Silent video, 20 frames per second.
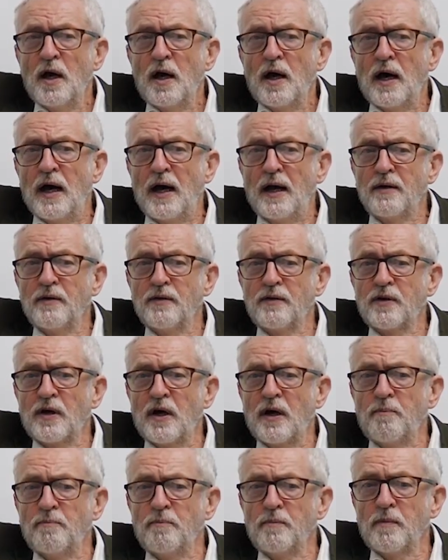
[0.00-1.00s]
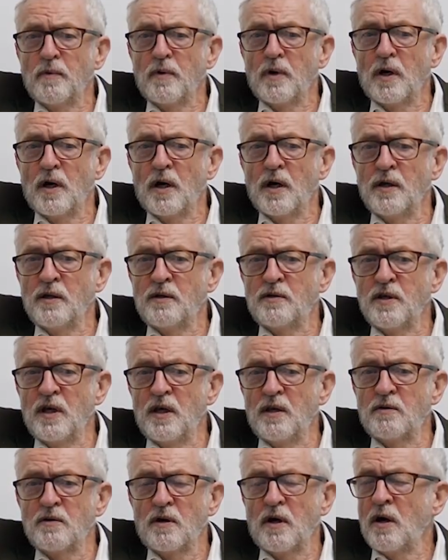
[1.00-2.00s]
And I
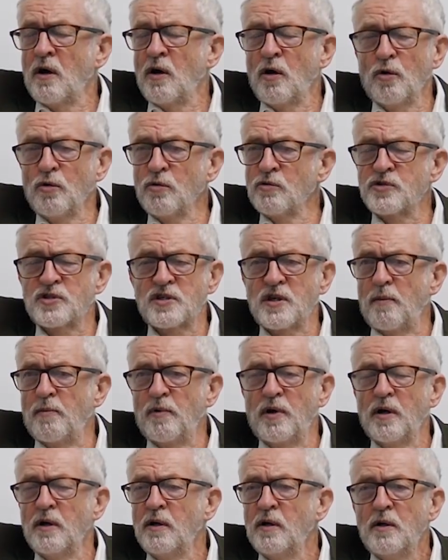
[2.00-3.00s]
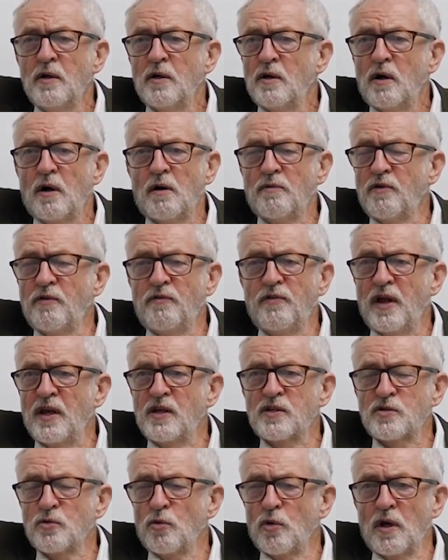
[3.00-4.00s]
did a whole summer of
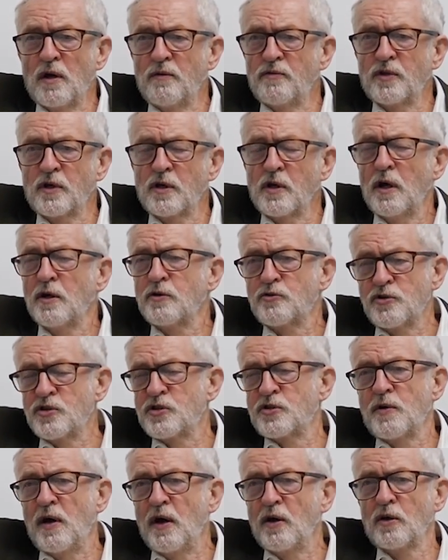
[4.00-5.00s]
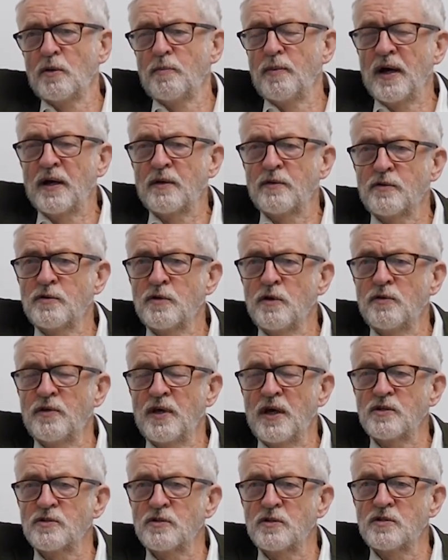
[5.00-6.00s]
events all over the country, straight on the back of the
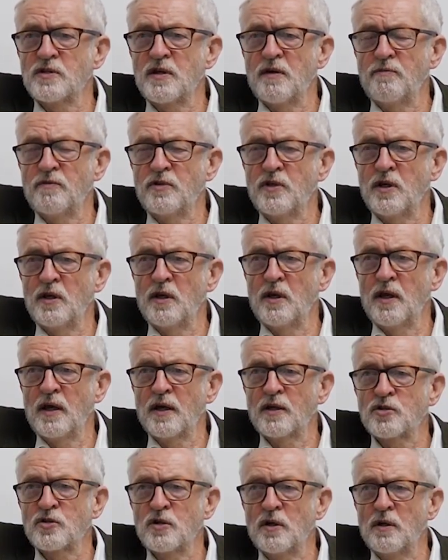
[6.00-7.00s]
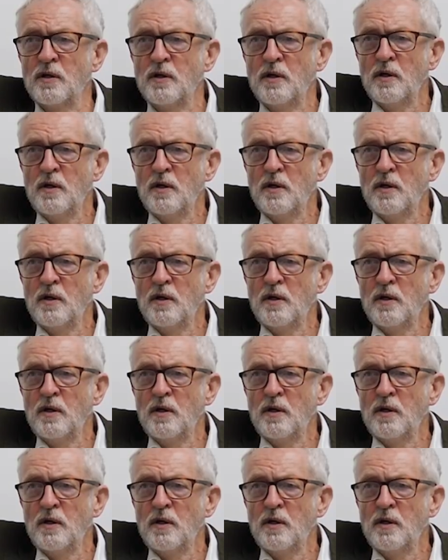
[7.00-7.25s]
2017 election.